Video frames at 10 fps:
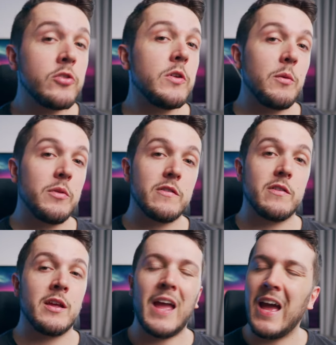can do that with this
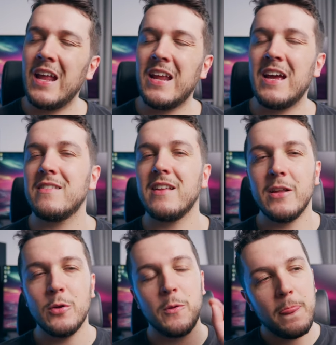thing and it has the
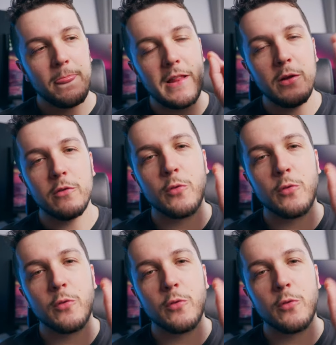little the little